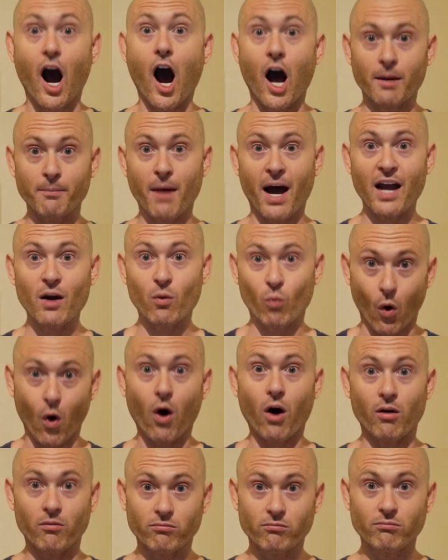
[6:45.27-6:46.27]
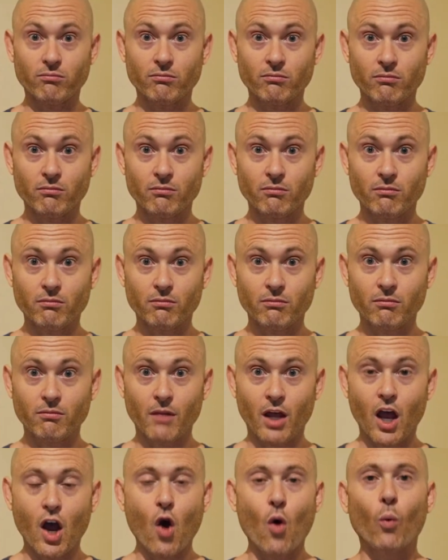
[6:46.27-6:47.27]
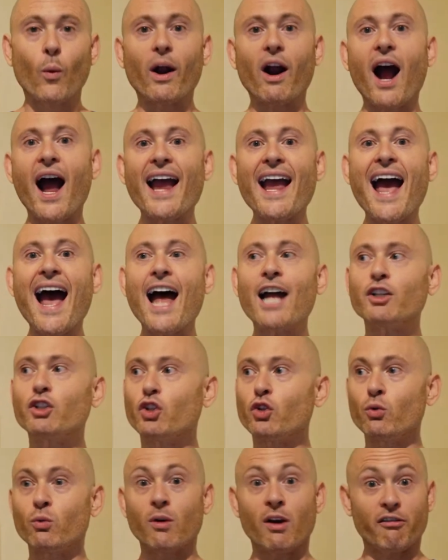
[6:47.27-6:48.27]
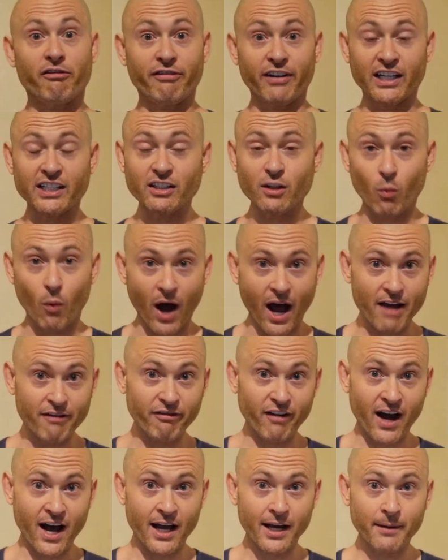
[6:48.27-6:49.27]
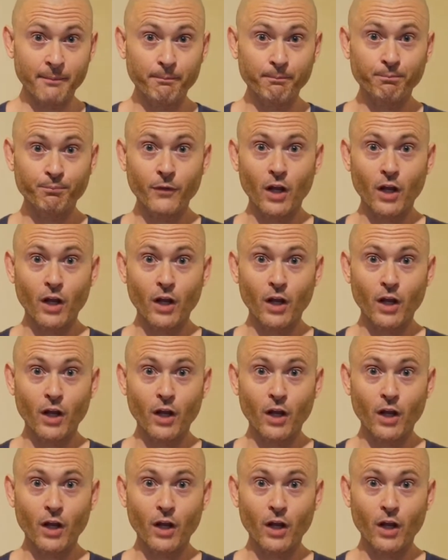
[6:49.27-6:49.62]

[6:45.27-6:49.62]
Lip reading: on my wall where I had to fix the Wi-Fi,